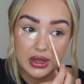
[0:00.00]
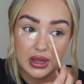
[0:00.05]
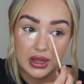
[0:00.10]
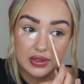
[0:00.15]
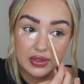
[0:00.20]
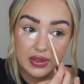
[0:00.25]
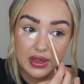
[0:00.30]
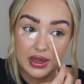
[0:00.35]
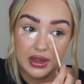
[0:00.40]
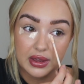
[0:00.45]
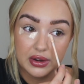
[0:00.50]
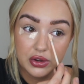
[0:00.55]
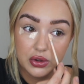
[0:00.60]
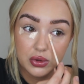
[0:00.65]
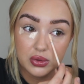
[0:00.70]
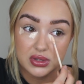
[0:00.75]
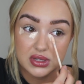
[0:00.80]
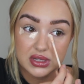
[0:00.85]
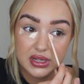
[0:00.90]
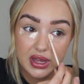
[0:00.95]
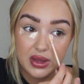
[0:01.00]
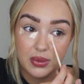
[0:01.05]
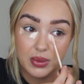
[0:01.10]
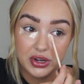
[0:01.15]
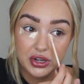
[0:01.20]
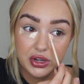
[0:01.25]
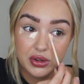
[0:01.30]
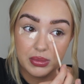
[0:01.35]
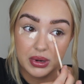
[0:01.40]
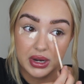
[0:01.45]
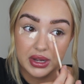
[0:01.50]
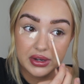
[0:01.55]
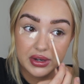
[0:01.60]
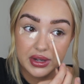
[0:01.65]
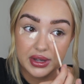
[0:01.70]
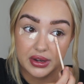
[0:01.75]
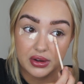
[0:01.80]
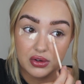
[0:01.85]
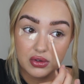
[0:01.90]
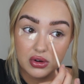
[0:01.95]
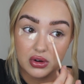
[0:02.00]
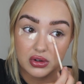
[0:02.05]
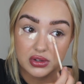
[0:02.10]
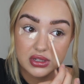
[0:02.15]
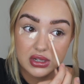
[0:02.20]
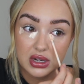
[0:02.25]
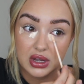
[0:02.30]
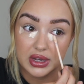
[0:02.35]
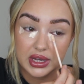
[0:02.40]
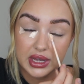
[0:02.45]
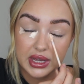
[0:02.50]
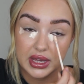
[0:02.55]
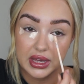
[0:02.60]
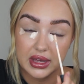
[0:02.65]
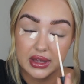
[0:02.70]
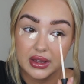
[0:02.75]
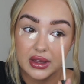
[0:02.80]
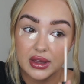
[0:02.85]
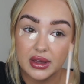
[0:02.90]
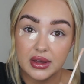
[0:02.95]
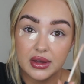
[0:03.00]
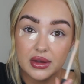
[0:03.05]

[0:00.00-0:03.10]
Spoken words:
and then you'll see when you blend it across, like it